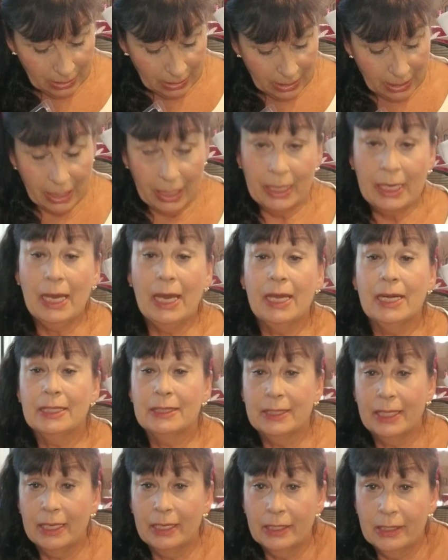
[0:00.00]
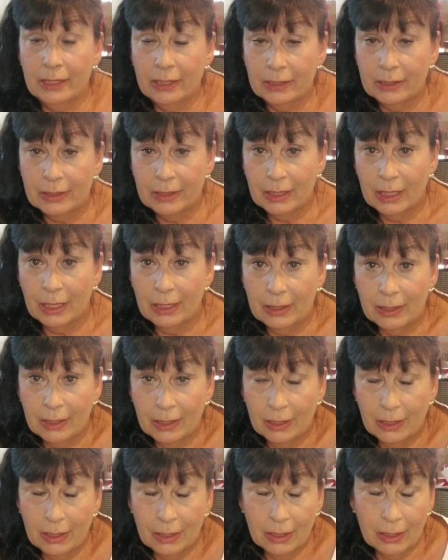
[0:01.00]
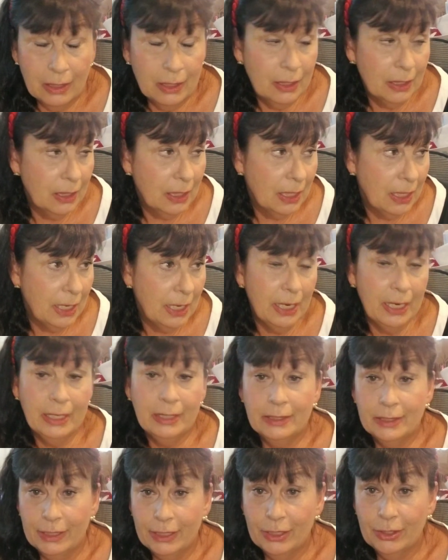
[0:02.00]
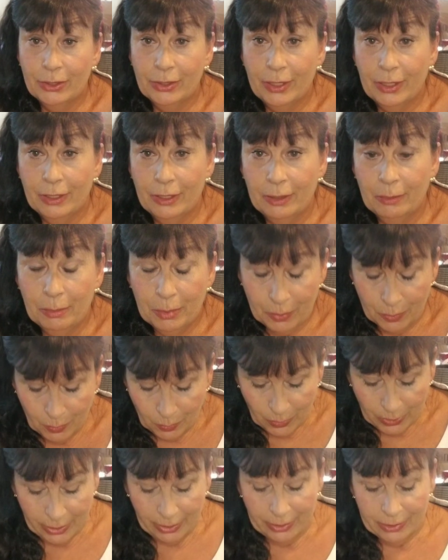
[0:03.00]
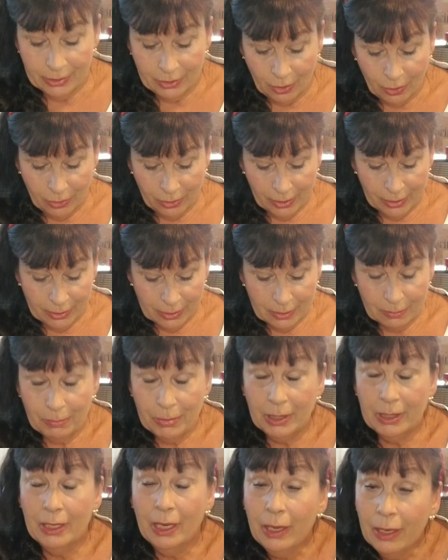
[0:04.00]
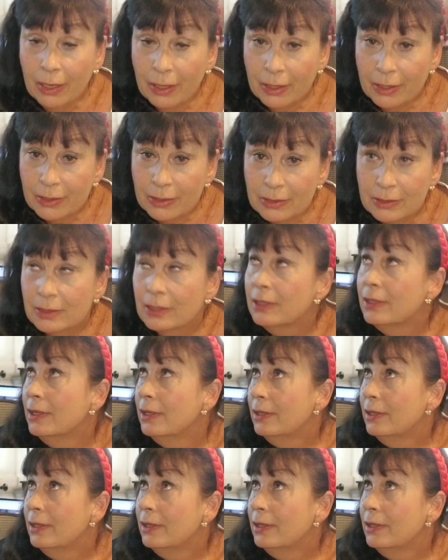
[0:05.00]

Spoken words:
And I gotta tell you, I teared up when I saw this because